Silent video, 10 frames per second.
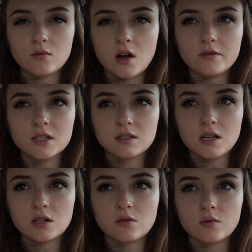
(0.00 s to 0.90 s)

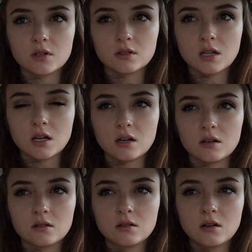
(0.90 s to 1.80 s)
obviously I don't work
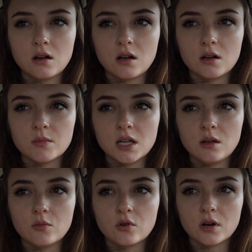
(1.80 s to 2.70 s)
there um,
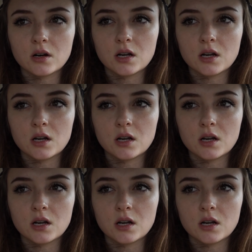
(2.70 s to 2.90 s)
anymore,